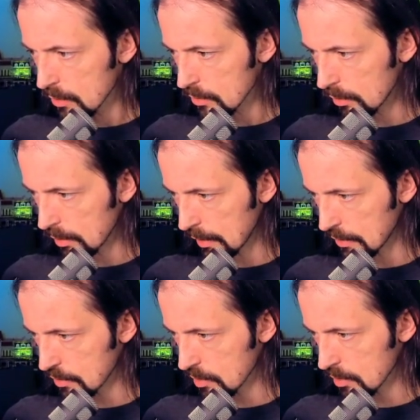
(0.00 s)
So
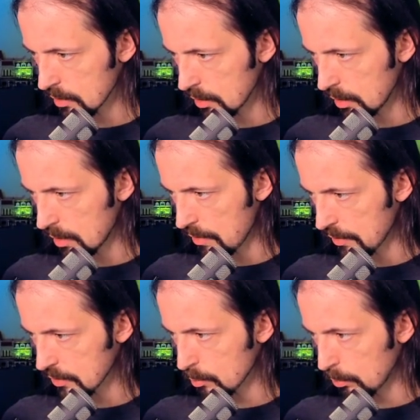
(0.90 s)
that's here,
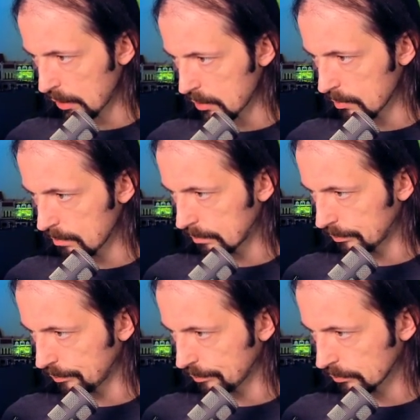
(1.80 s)
this bit.
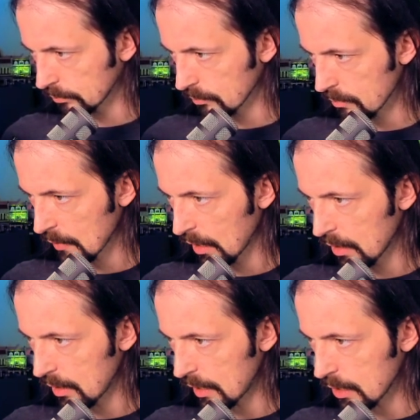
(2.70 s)

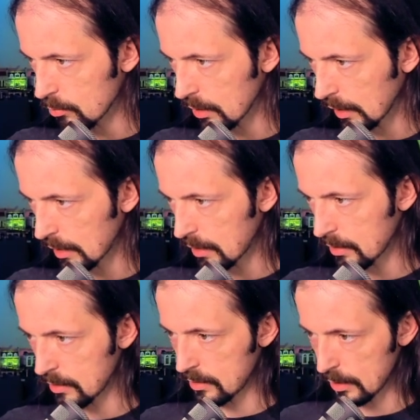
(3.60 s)
And we
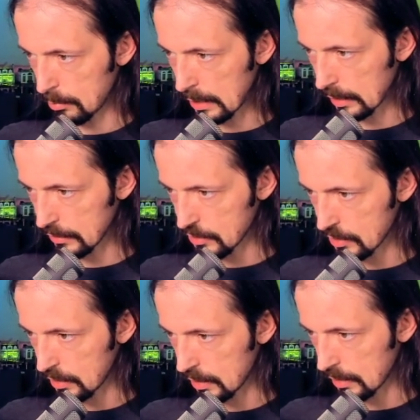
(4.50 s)
can immediately
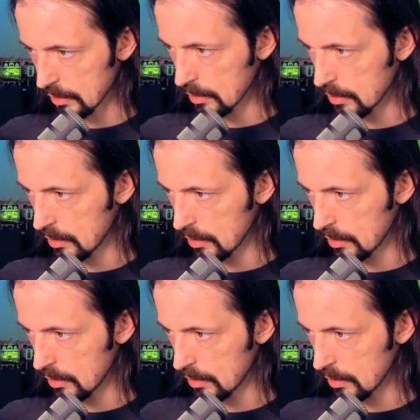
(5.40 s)
see that